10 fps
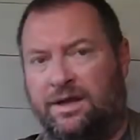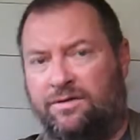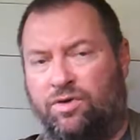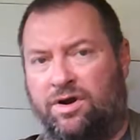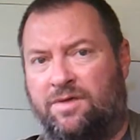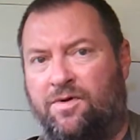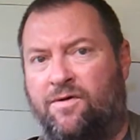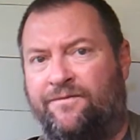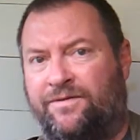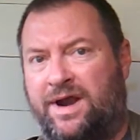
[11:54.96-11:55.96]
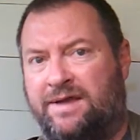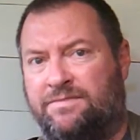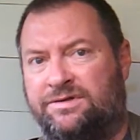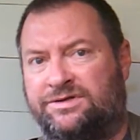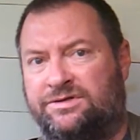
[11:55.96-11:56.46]
workable for 8
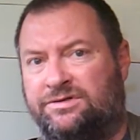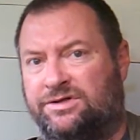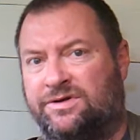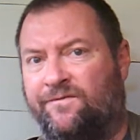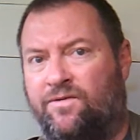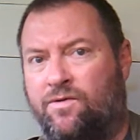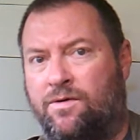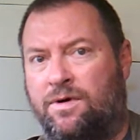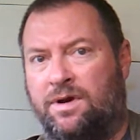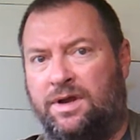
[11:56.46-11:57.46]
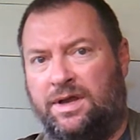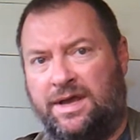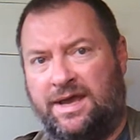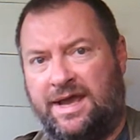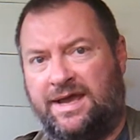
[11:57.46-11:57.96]
months just on 4
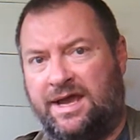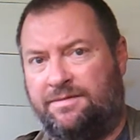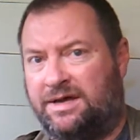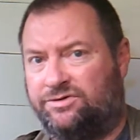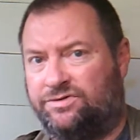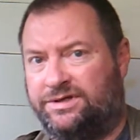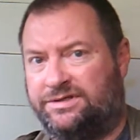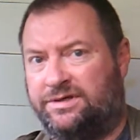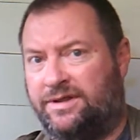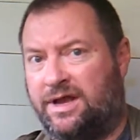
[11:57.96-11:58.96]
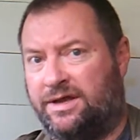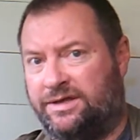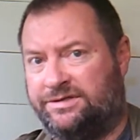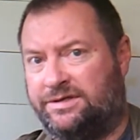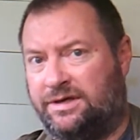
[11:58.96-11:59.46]
AA batteries. Now that
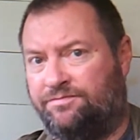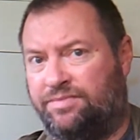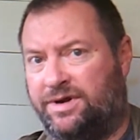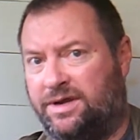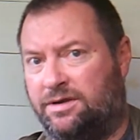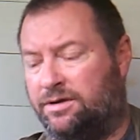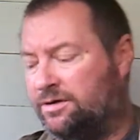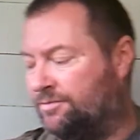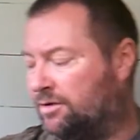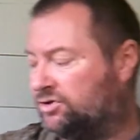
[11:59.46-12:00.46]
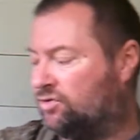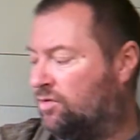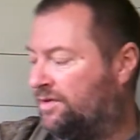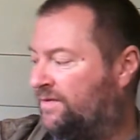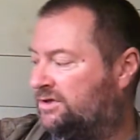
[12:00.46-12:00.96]
is pretty good. I'm not sure
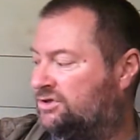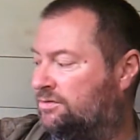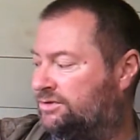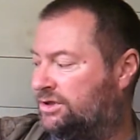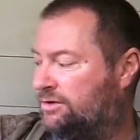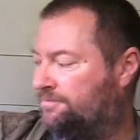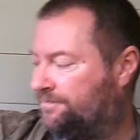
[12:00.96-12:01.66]
what the Victure will do.